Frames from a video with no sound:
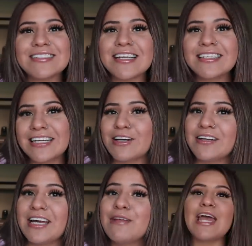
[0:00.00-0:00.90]
can click on
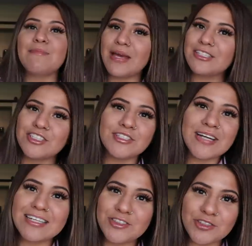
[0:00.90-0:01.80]
it and make sure you
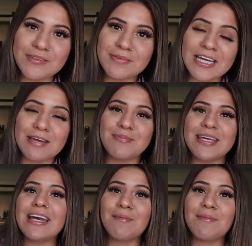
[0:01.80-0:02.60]
guys join VIP.